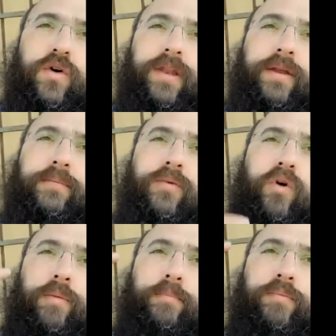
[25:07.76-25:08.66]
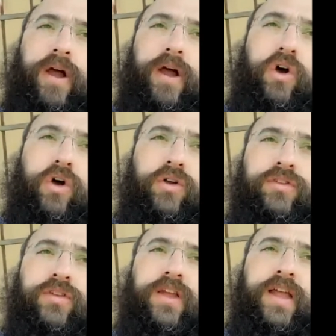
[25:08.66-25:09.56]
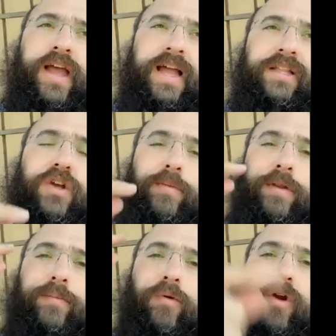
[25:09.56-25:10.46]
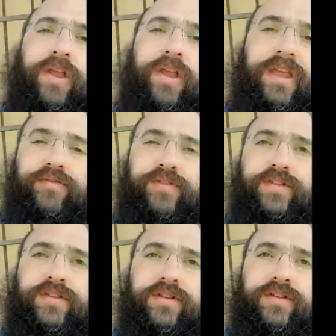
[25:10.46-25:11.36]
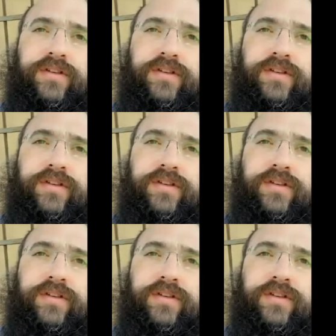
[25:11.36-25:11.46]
many more brachot, and so many more gifts.